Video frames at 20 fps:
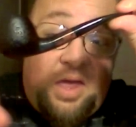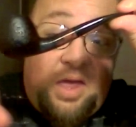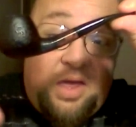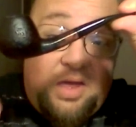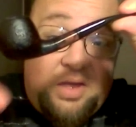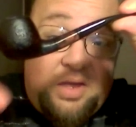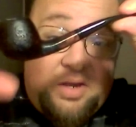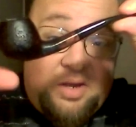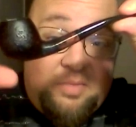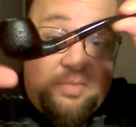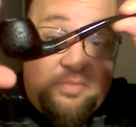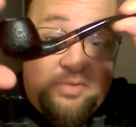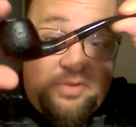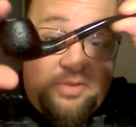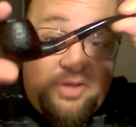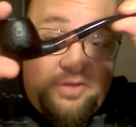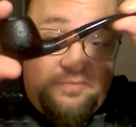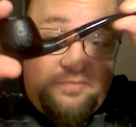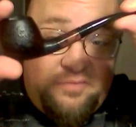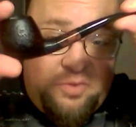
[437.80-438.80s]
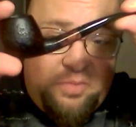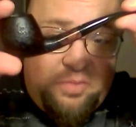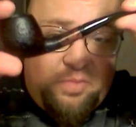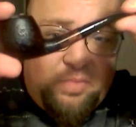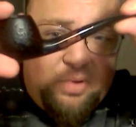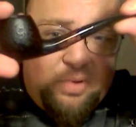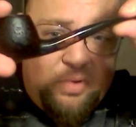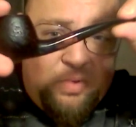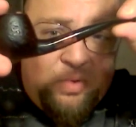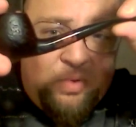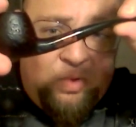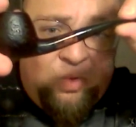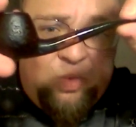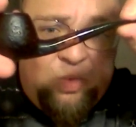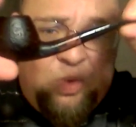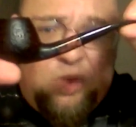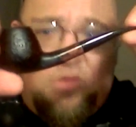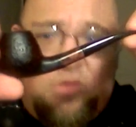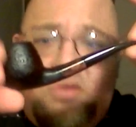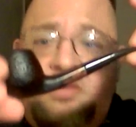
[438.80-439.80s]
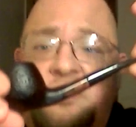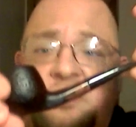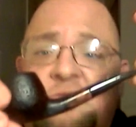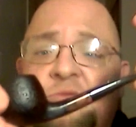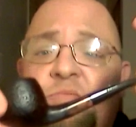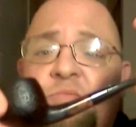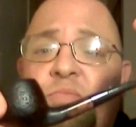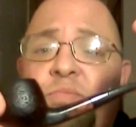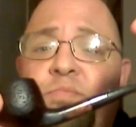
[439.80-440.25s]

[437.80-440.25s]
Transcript: and I believe the bowl was,